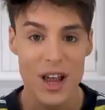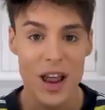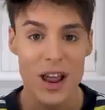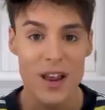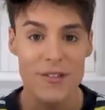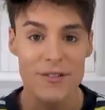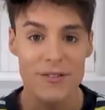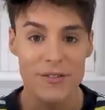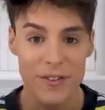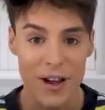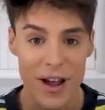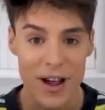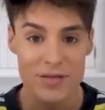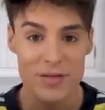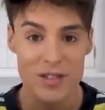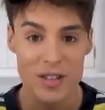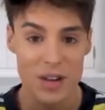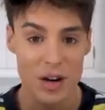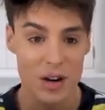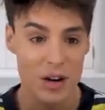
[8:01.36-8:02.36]
a
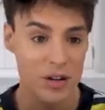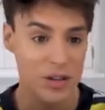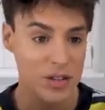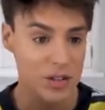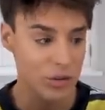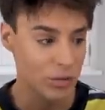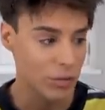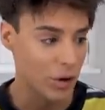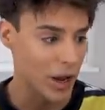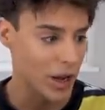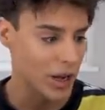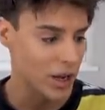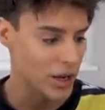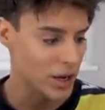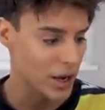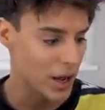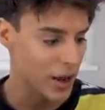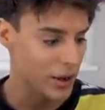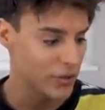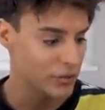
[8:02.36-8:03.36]
5-star serrated
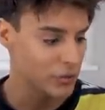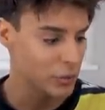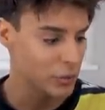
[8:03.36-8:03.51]
knife.